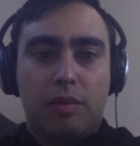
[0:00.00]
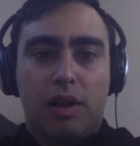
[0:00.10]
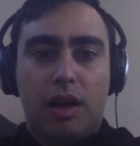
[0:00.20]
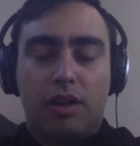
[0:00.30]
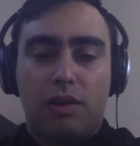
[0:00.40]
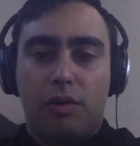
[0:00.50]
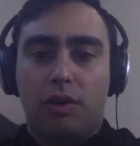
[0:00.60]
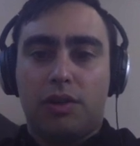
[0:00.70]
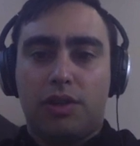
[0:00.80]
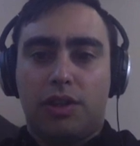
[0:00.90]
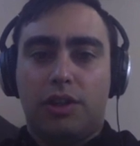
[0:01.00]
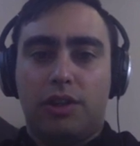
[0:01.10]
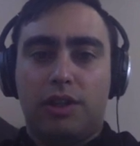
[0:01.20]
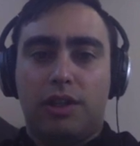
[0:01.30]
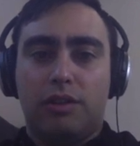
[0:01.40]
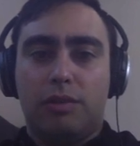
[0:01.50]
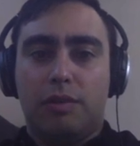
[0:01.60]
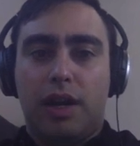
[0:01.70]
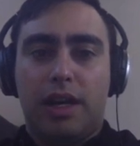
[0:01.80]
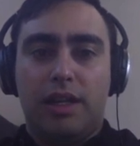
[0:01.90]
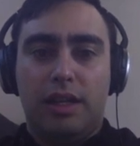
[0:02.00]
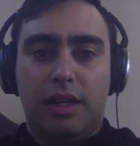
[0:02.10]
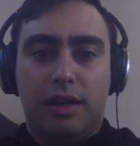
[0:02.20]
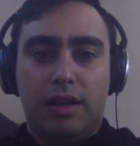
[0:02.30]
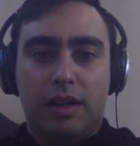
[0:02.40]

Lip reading: block or a security group ID.